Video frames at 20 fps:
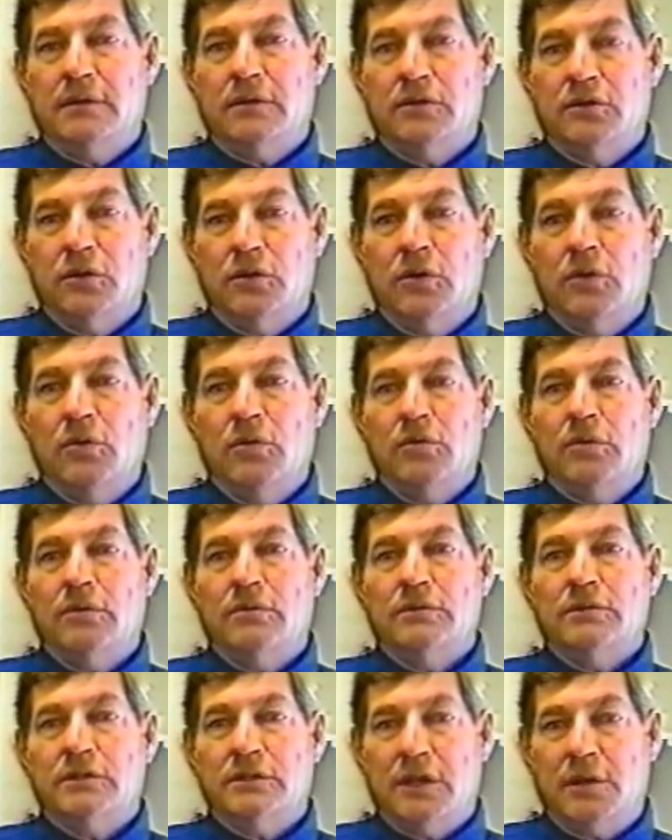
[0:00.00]
gold,
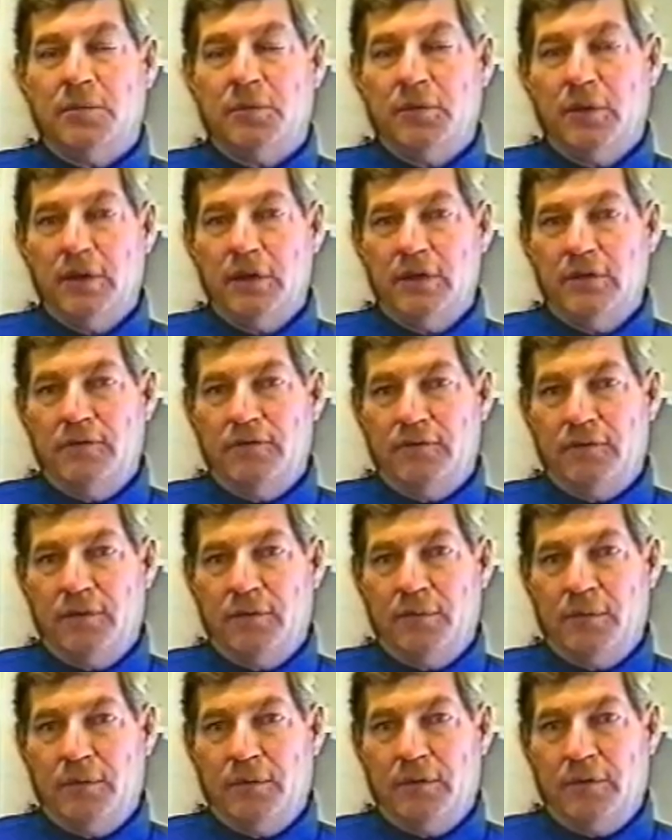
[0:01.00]
separate it
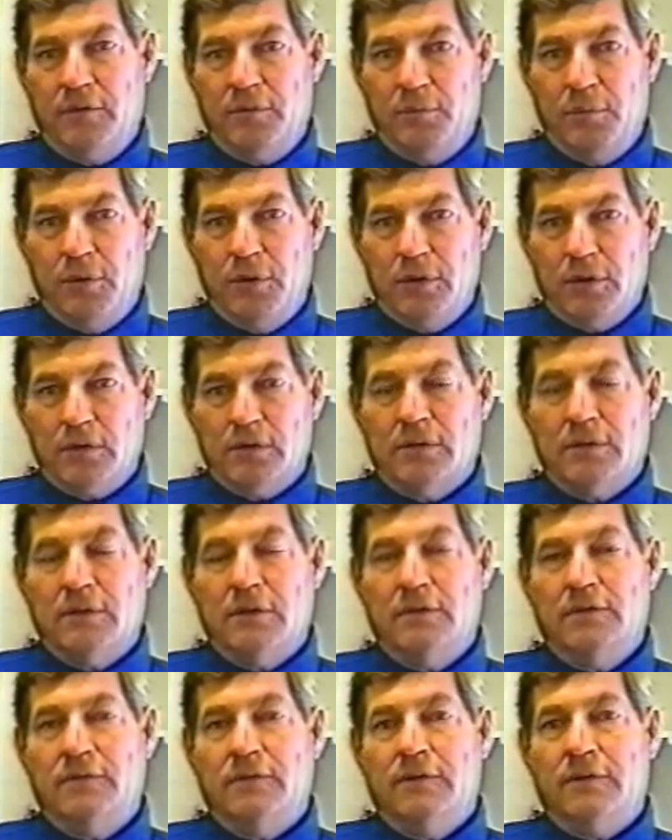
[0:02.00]
from the bulk
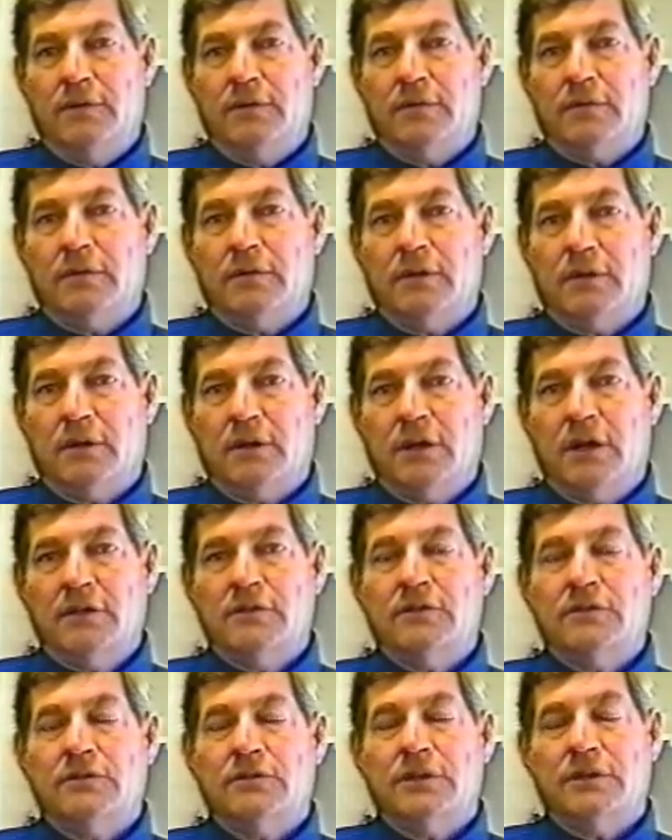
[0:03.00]
of their
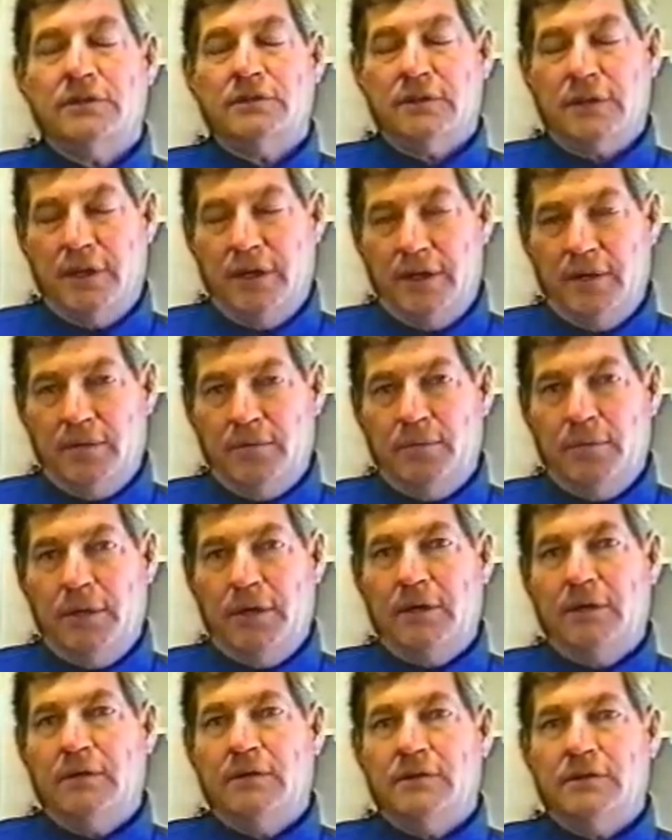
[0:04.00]
concentrates, and
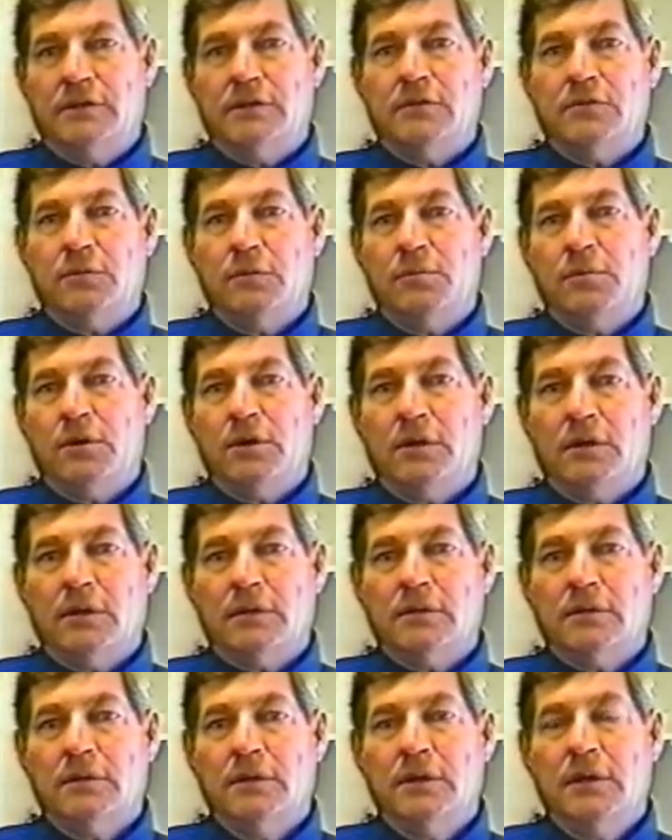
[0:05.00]
make it a sellable product.